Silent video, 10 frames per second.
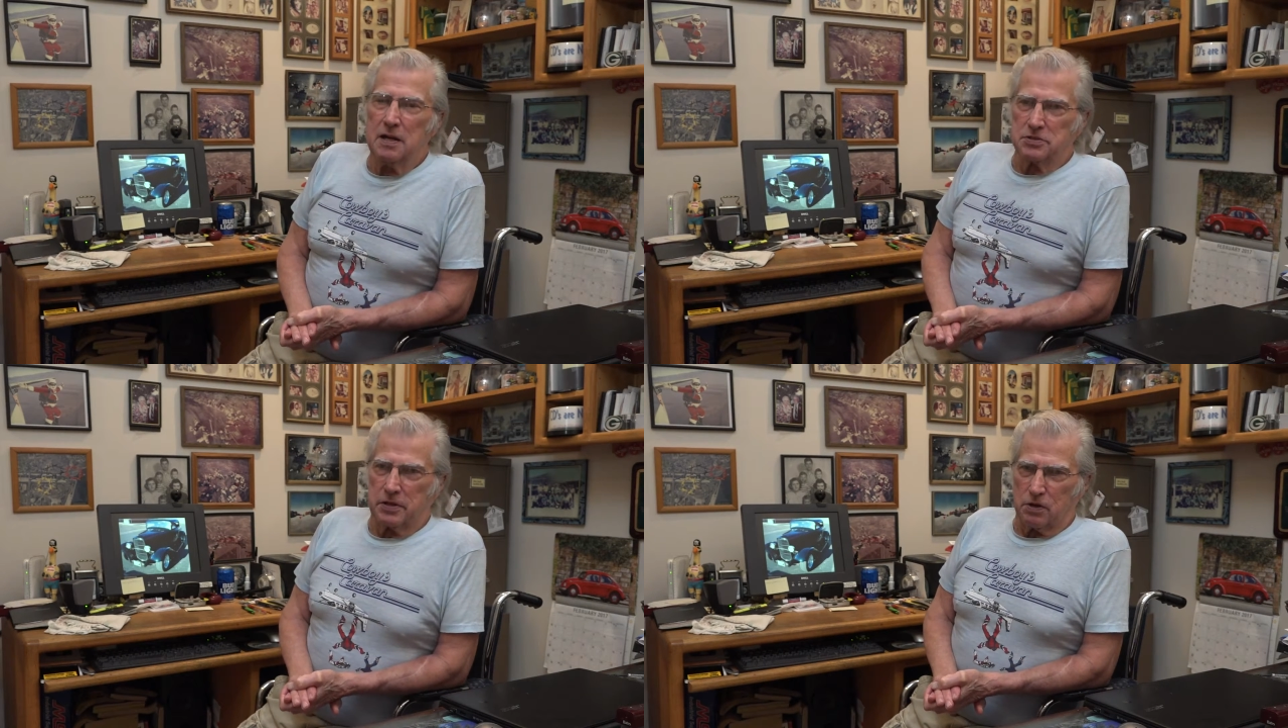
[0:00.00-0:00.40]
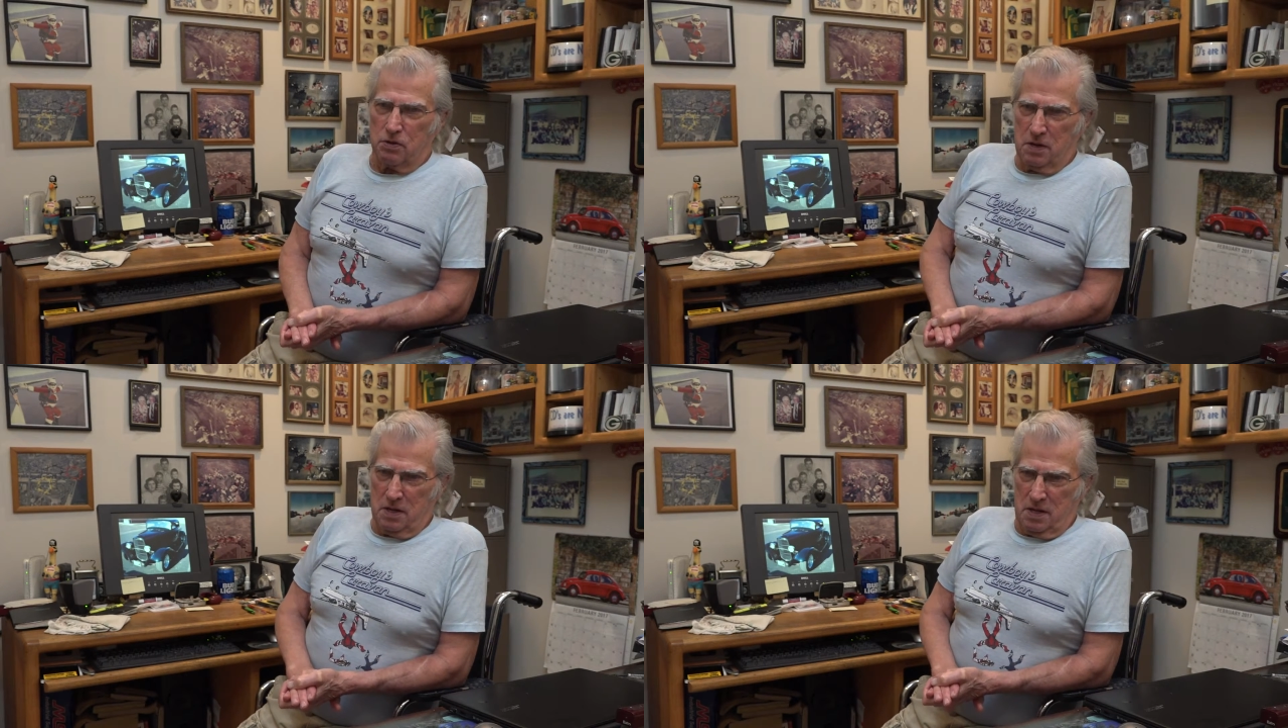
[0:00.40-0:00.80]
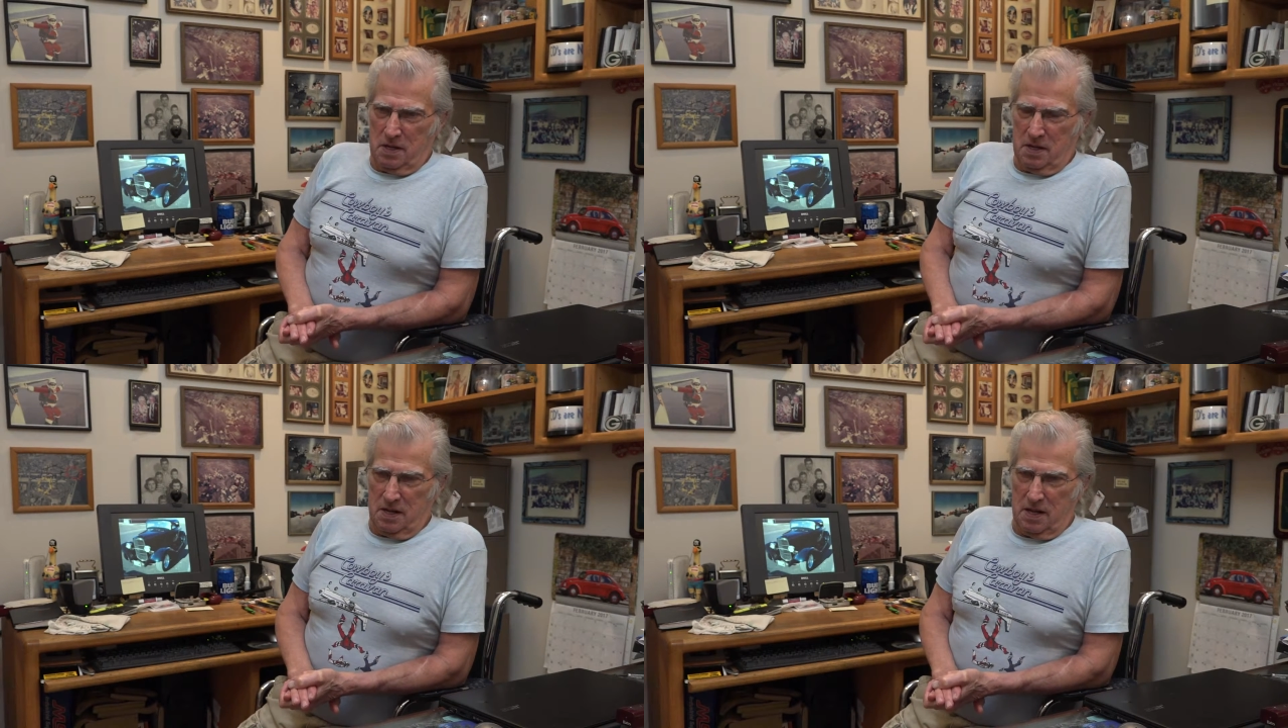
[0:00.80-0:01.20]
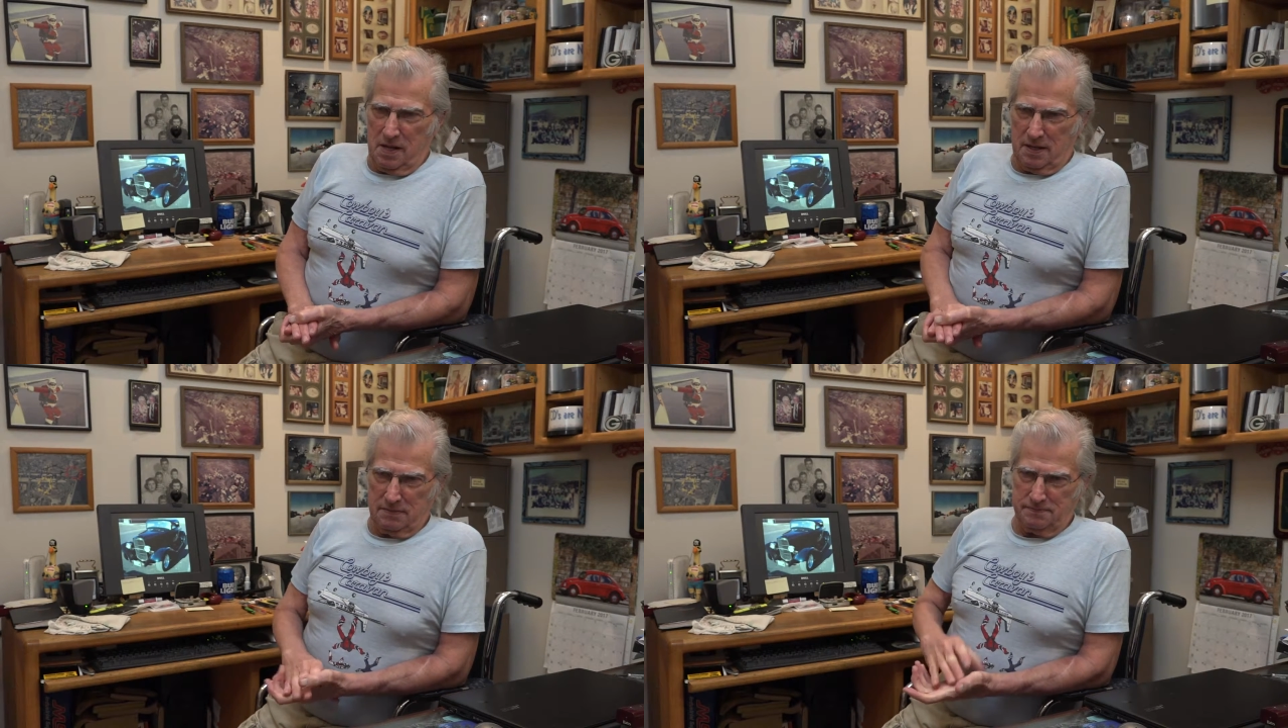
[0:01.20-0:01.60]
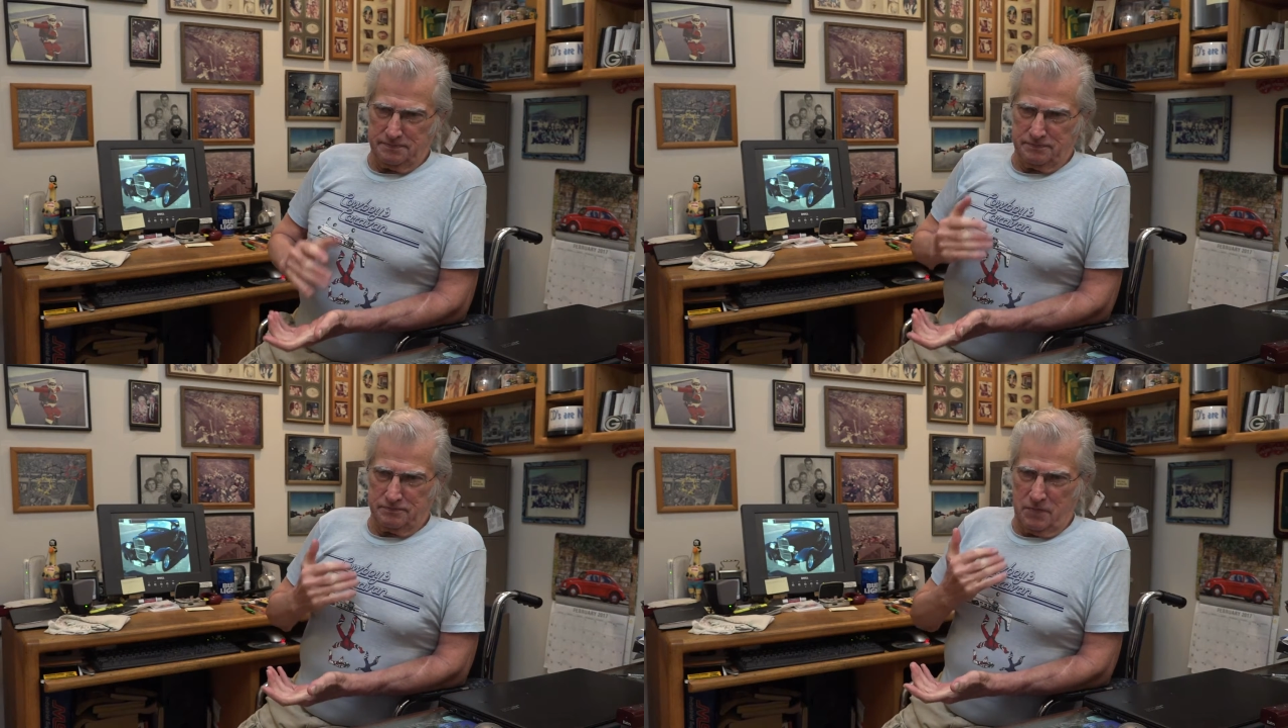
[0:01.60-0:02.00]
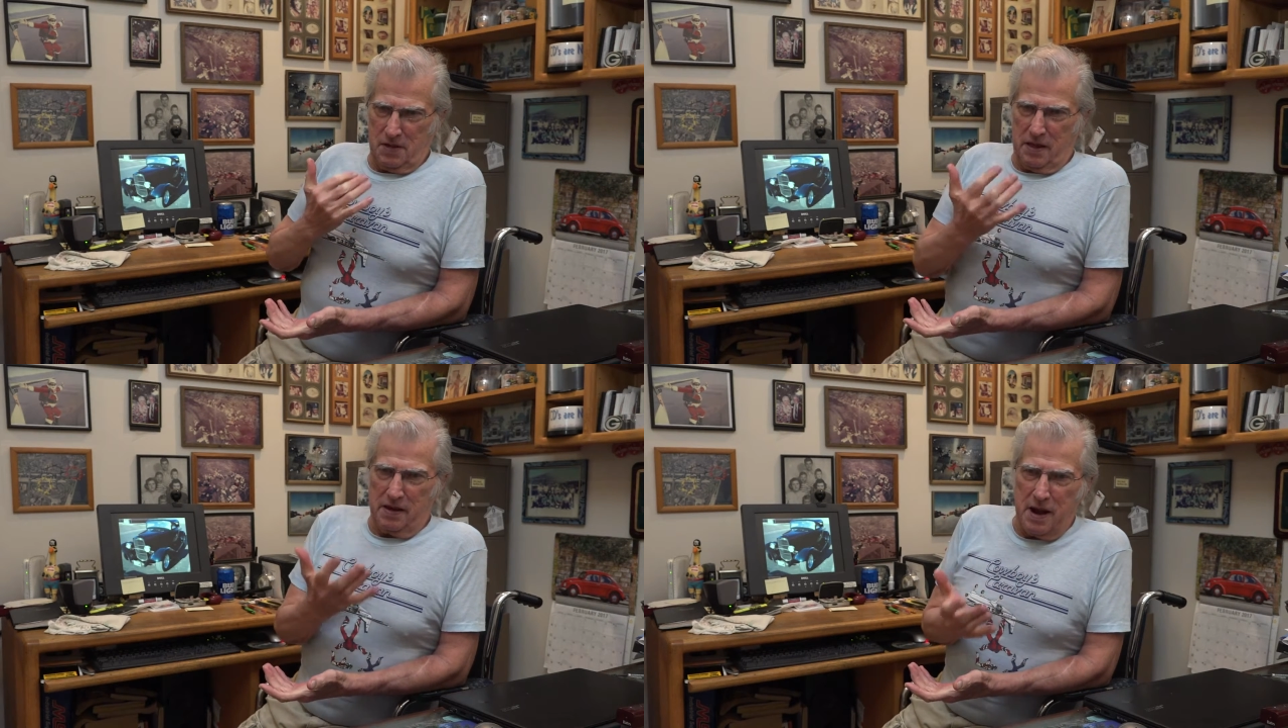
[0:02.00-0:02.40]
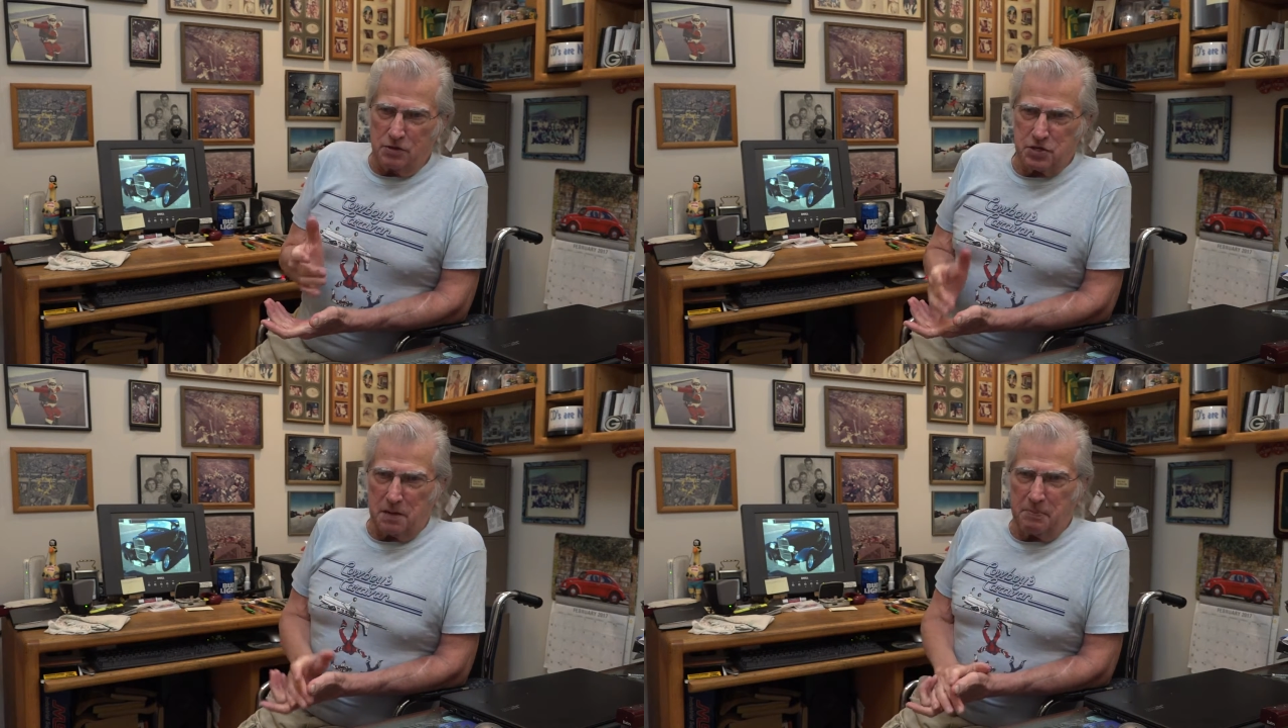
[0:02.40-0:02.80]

They go, and now it's on a